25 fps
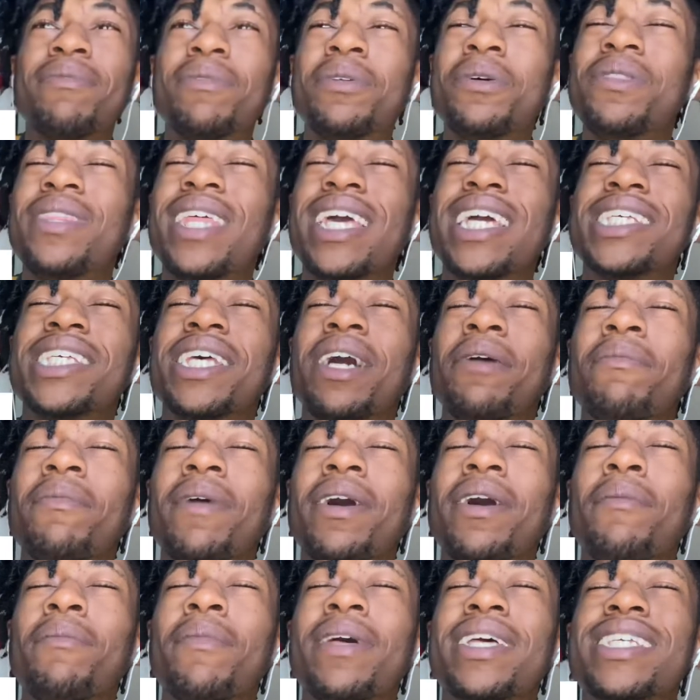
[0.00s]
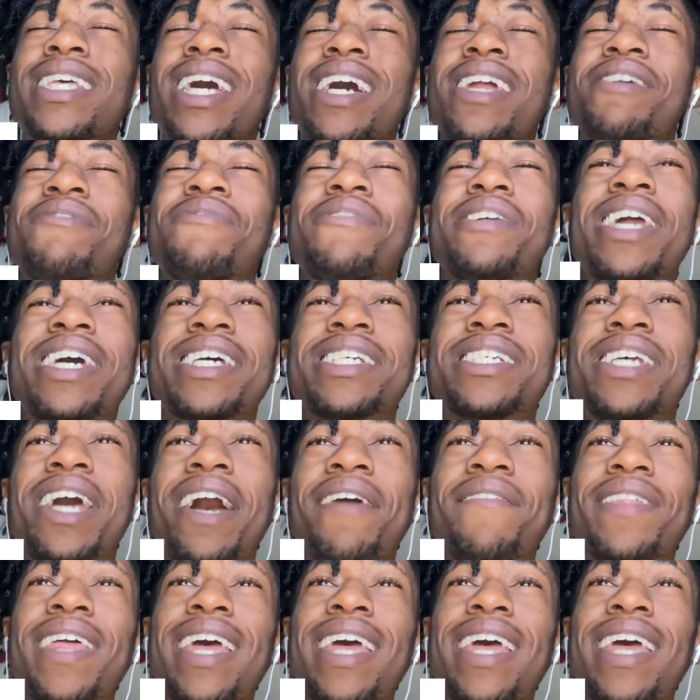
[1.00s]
Two things I'm excited for next chapter